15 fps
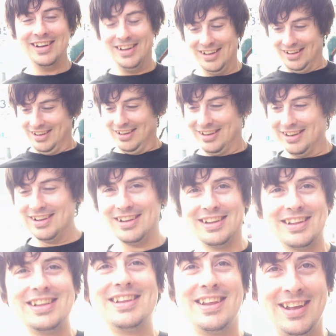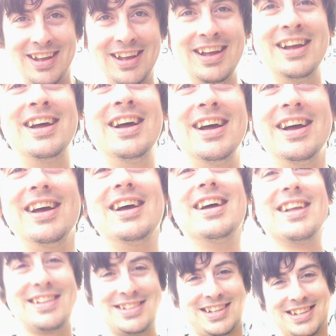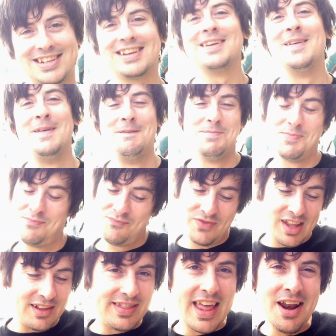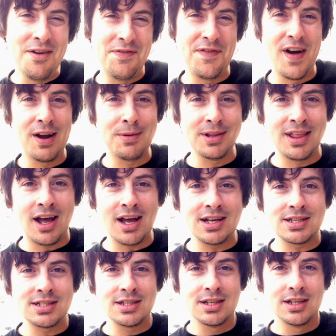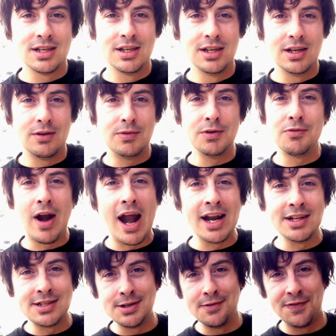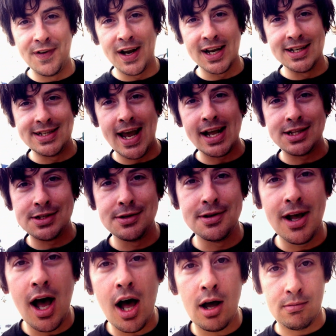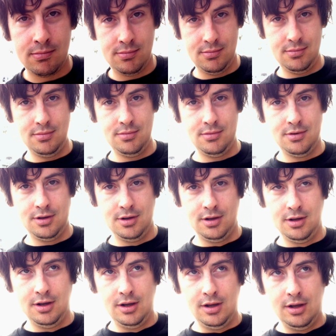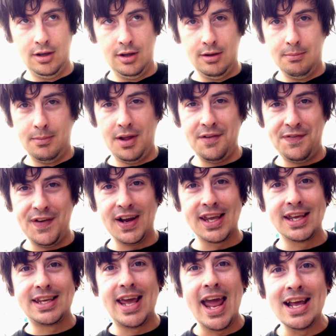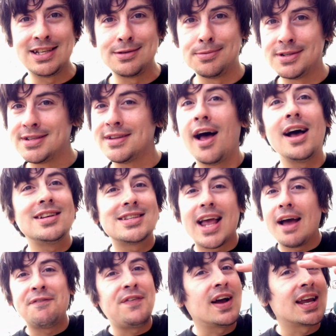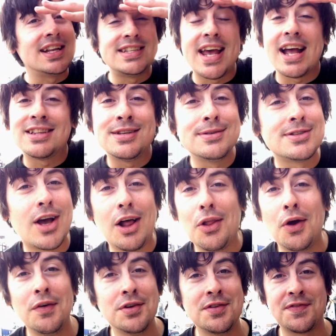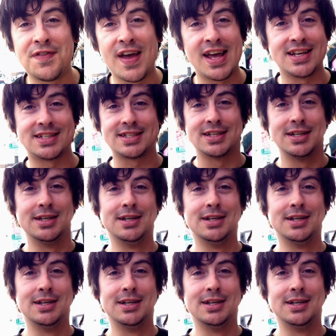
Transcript: But I still will fuck somebody up. They don't fuck with us. We riding too fucking tattooed up. I roll with God. Gangsters with us got fucking tattoos all over their face.